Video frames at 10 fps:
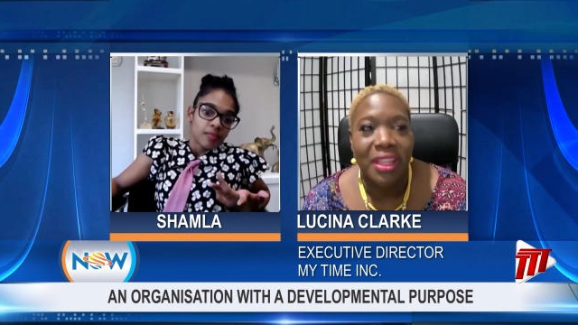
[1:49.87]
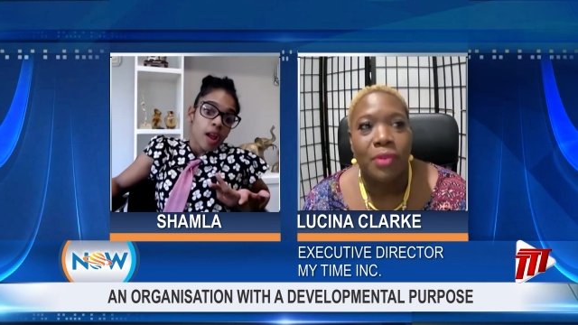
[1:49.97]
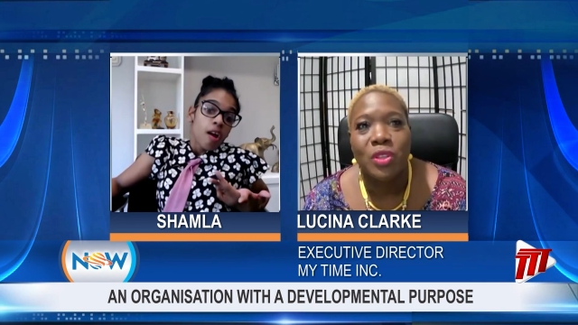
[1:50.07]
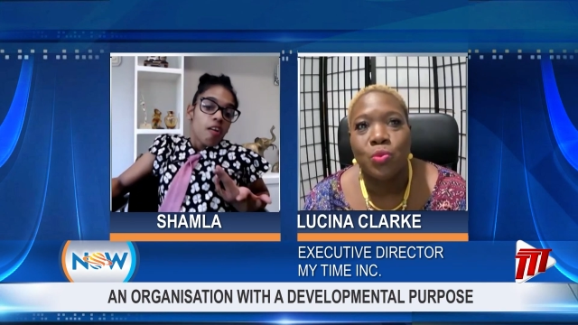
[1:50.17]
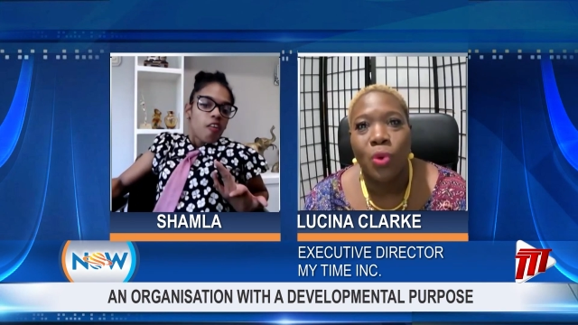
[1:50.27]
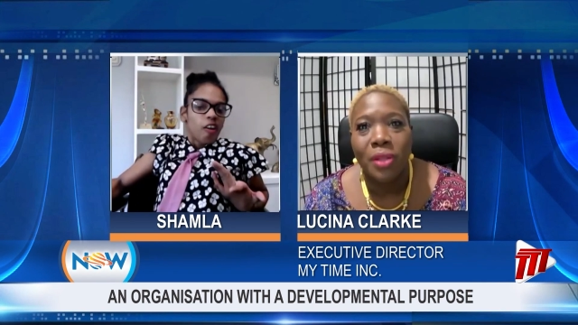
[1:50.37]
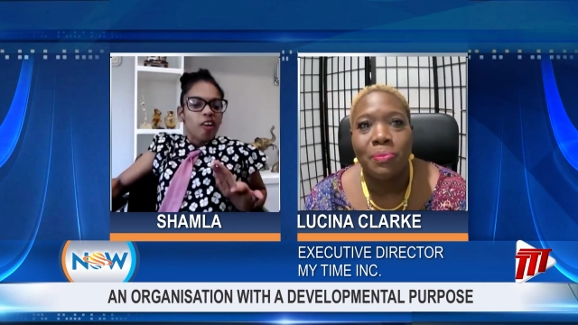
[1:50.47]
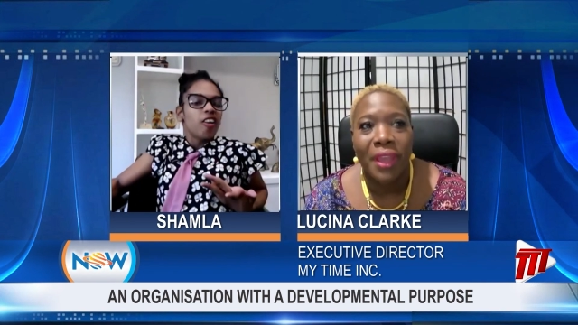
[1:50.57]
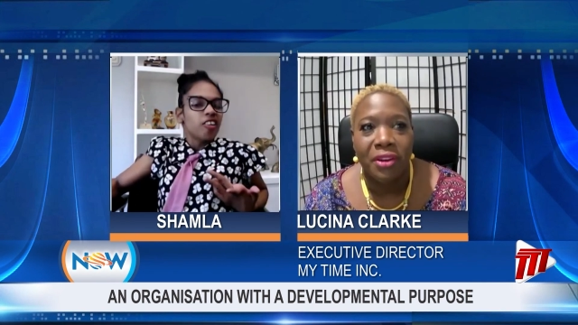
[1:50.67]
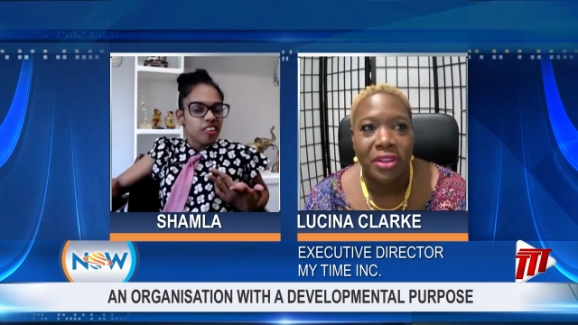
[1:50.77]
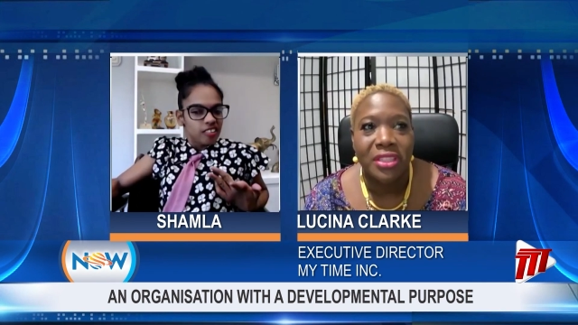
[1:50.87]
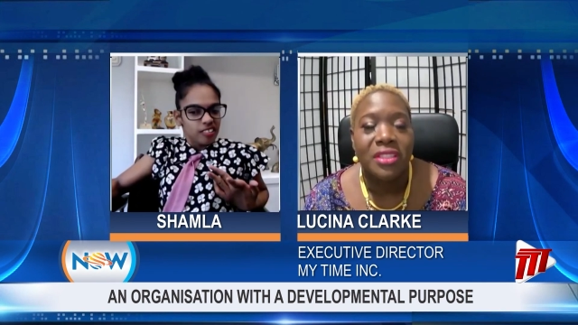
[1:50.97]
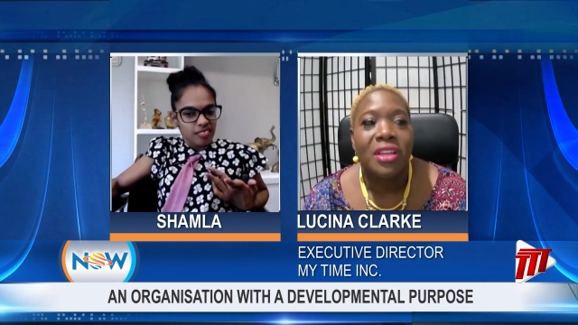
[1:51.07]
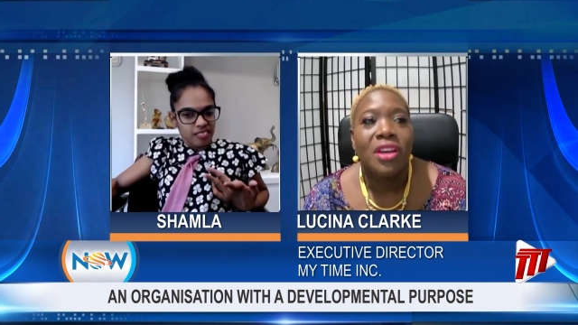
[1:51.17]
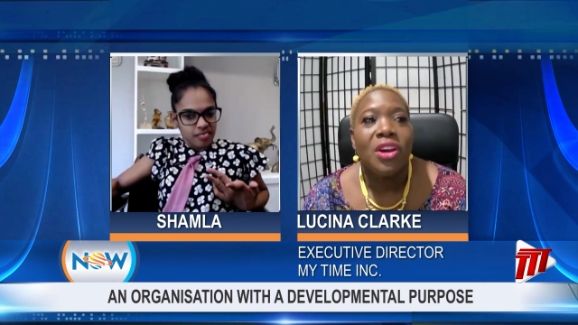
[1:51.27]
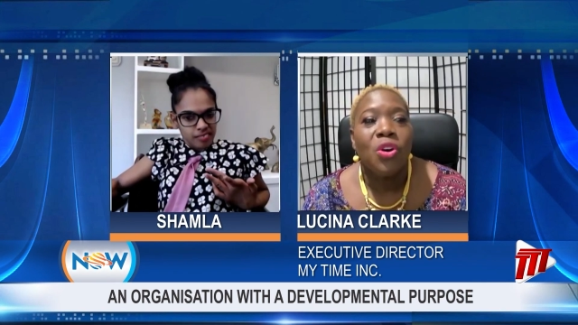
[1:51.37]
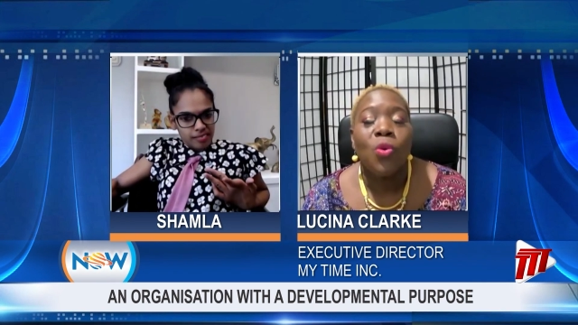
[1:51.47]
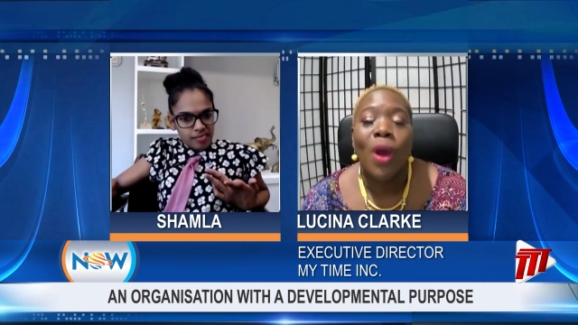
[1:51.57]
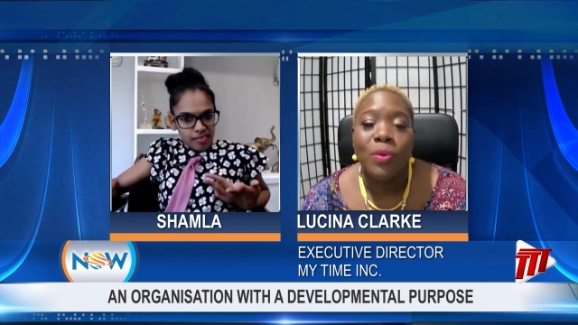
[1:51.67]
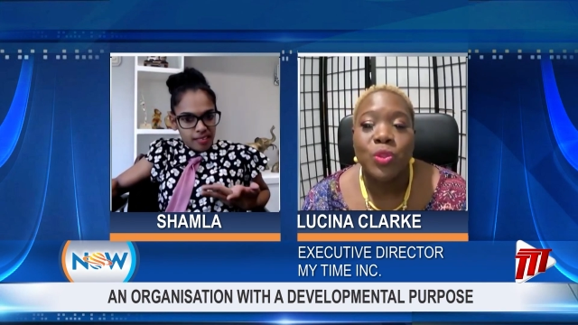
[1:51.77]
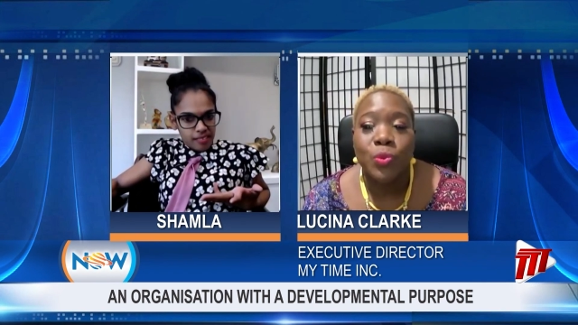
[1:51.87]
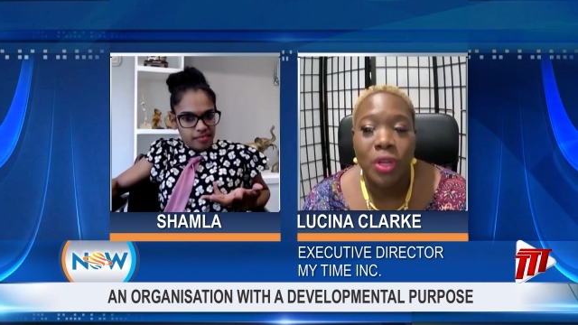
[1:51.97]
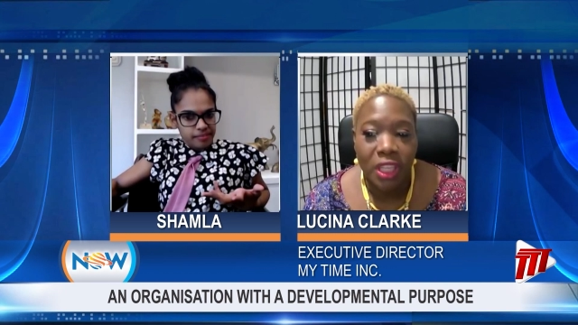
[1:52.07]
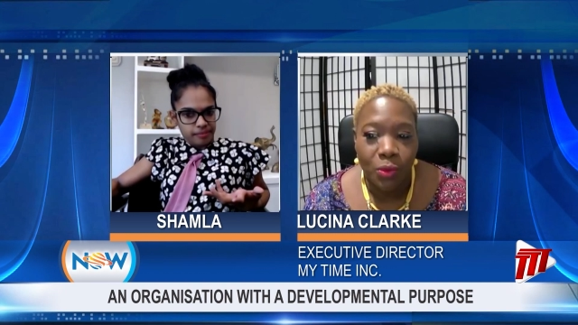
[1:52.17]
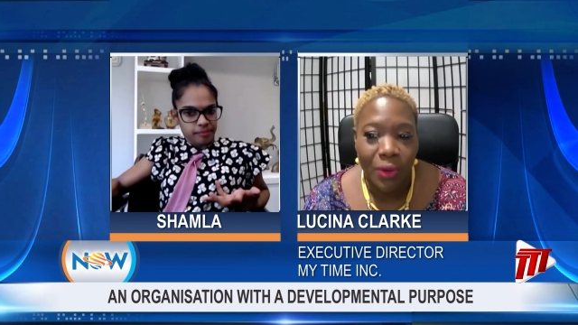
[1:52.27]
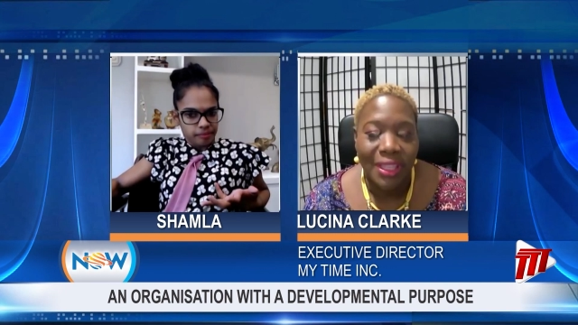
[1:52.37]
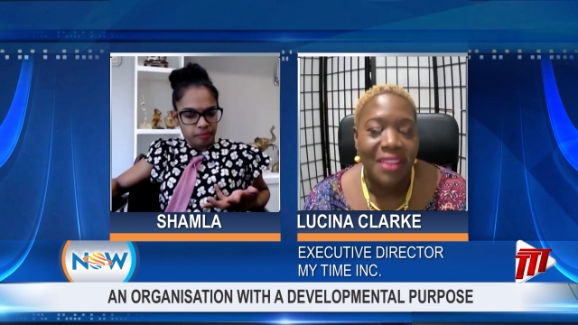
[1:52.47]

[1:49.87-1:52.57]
Speaker 1: There was one parent who I was working with,